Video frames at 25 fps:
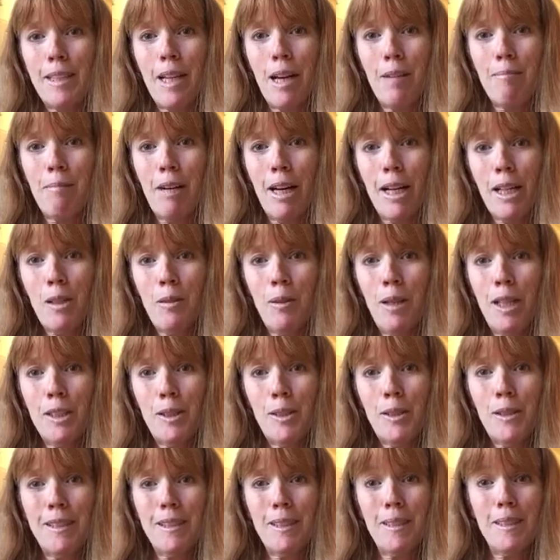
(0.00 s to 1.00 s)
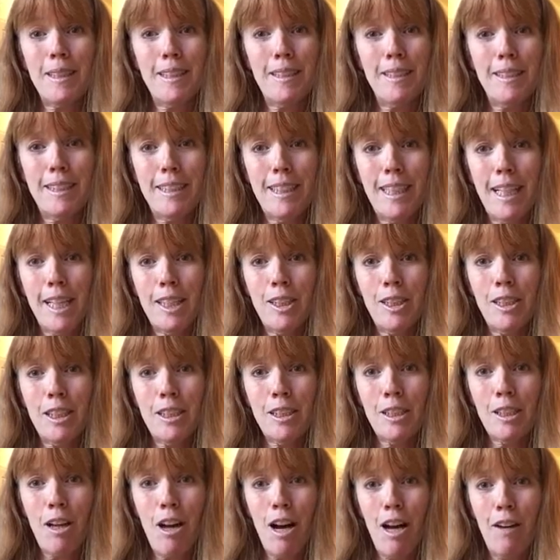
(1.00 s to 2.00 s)
that my question at the
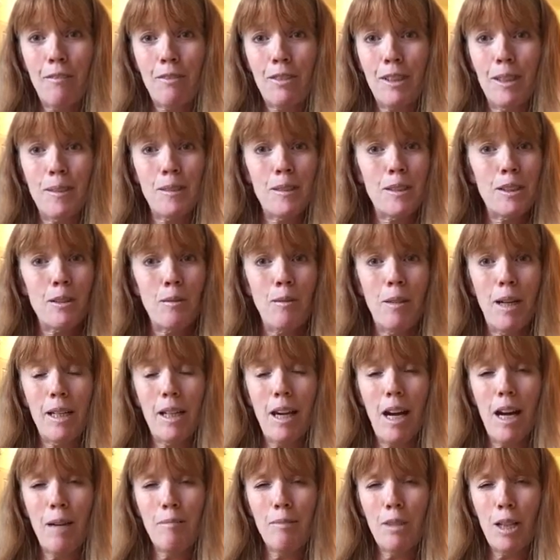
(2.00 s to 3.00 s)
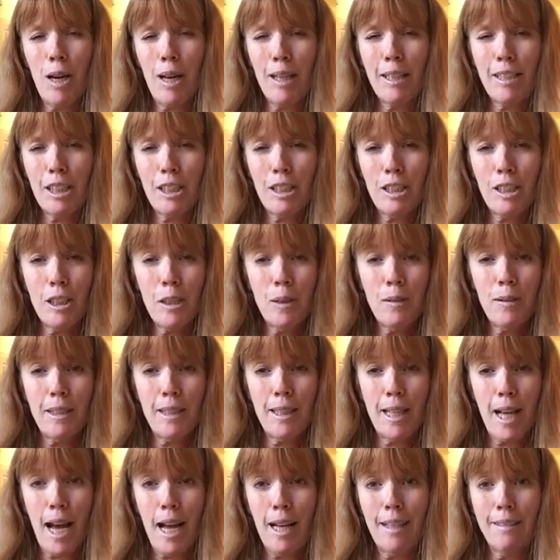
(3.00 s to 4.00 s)
DHS conference, the one I'm not
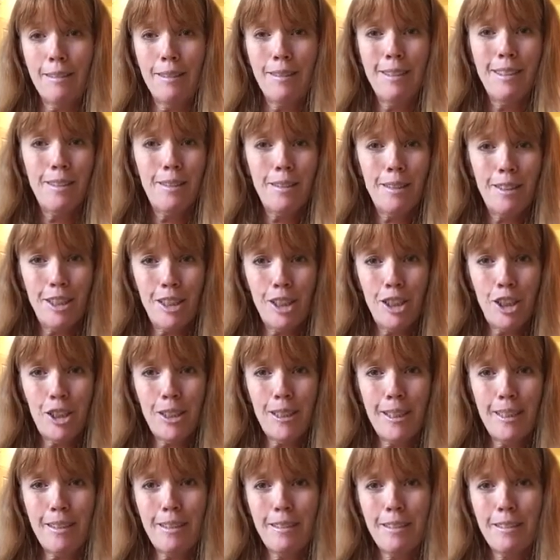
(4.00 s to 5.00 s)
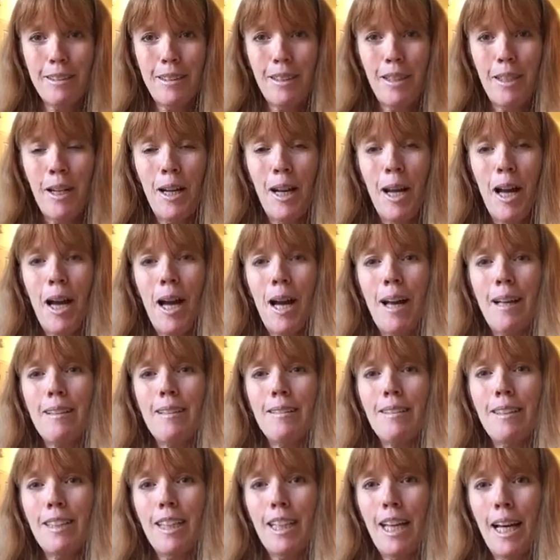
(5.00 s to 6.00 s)
included at this year,
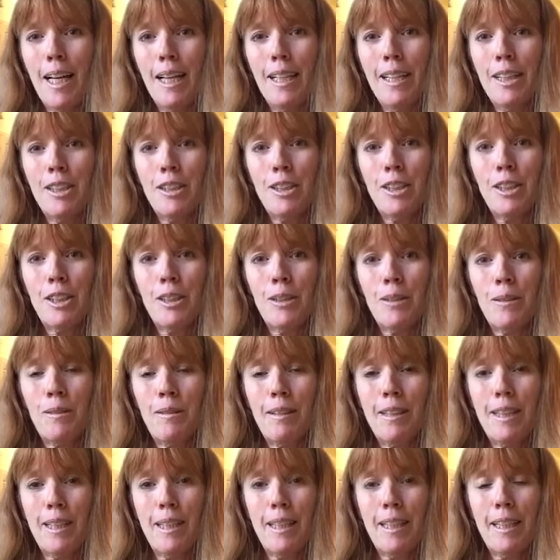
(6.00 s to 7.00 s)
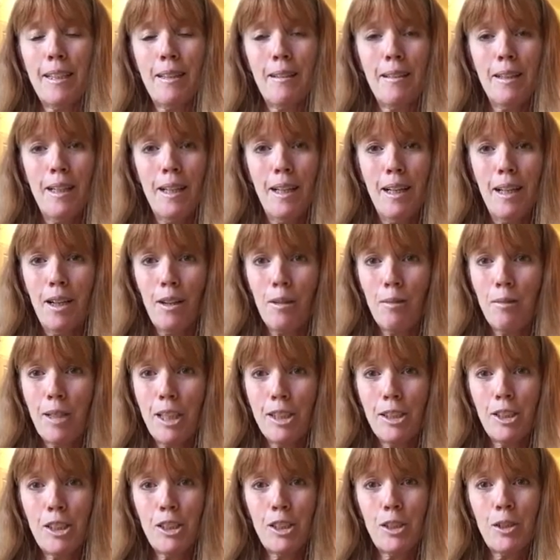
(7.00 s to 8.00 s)
led to the
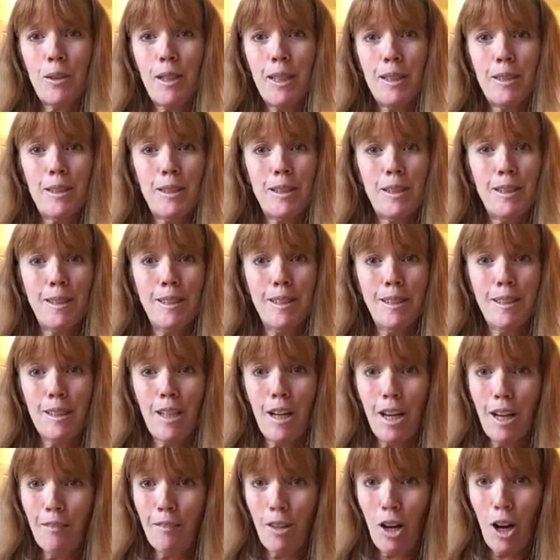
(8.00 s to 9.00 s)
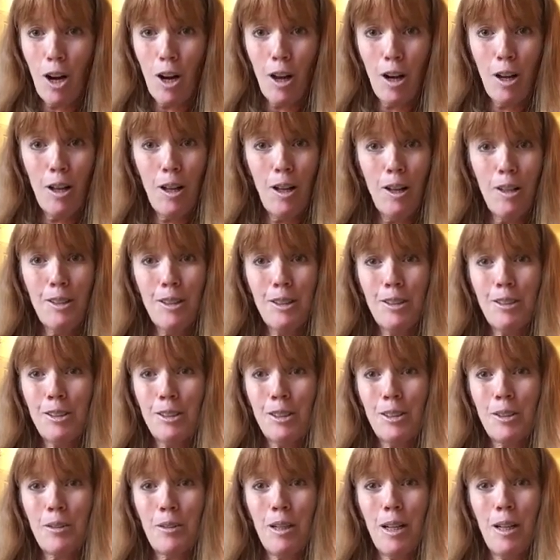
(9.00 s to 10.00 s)
registrations of all
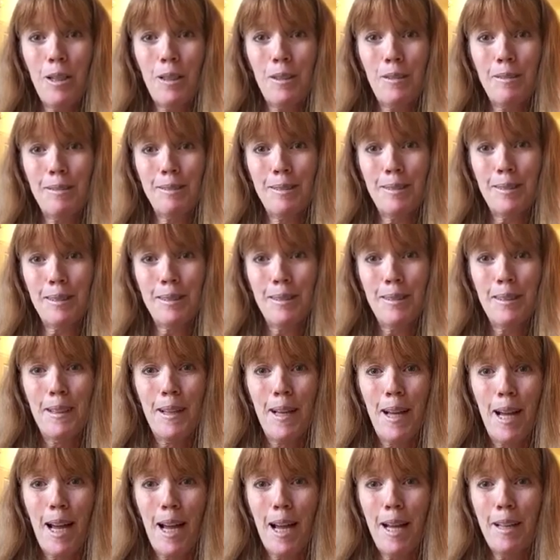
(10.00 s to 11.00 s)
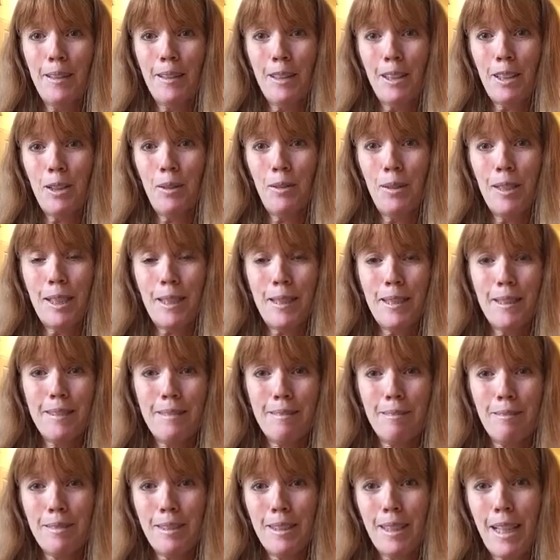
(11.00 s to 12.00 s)
those drones and the
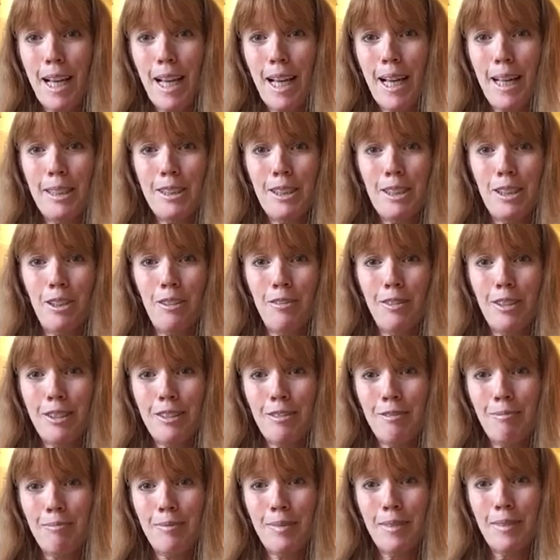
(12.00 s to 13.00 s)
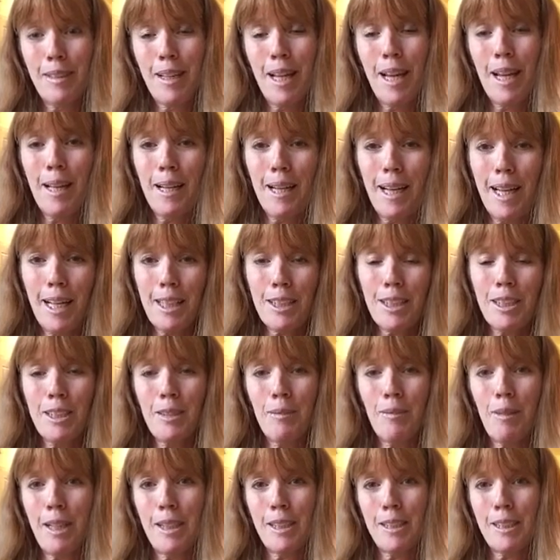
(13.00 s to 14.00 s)
quick handover. And I
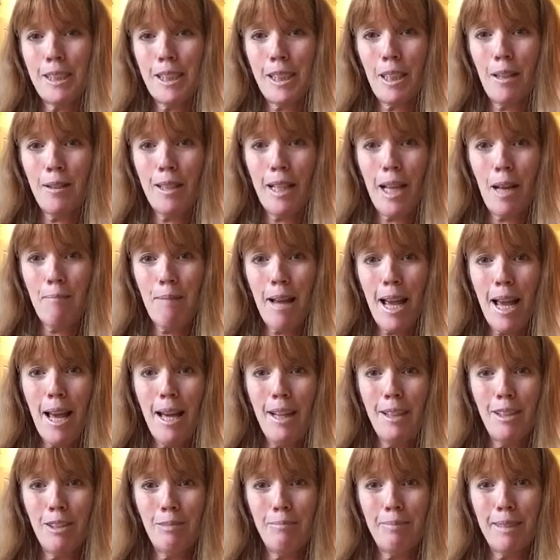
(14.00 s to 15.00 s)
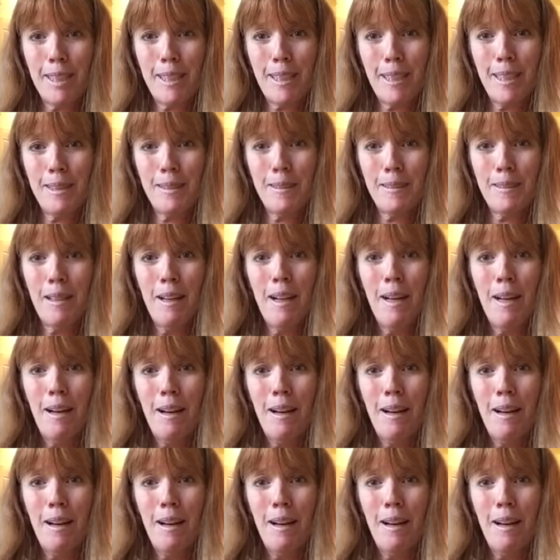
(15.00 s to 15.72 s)
actually wanted to go to that panel because